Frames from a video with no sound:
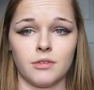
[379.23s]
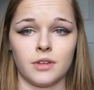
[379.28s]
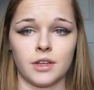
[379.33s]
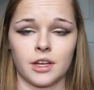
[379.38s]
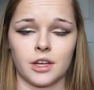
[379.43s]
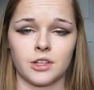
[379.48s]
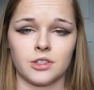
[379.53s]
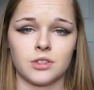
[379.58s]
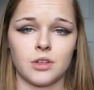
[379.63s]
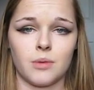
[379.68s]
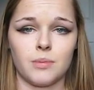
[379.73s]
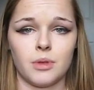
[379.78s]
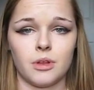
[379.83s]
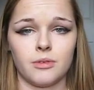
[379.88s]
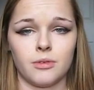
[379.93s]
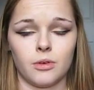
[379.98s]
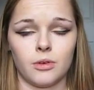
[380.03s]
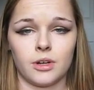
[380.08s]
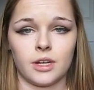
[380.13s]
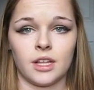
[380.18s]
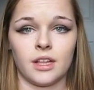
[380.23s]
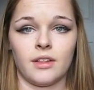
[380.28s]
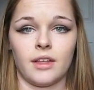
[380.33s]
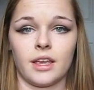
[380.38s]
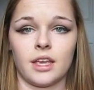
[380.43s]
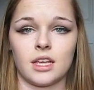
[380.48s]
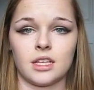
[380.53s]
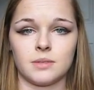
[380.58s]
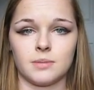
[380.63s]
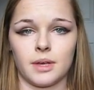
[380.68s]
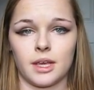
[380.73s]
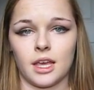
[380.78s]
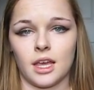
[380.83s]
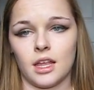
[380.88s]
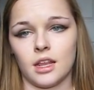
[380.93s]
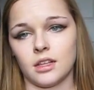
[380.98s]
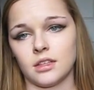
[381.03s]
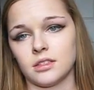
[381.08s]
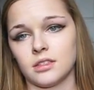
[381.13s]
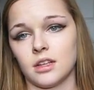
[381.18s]
like, you're so beautiful," and he like kissed my
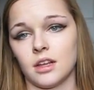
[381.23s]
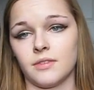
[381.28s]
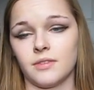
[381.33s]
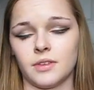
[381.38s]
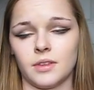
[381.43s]
head and stuff.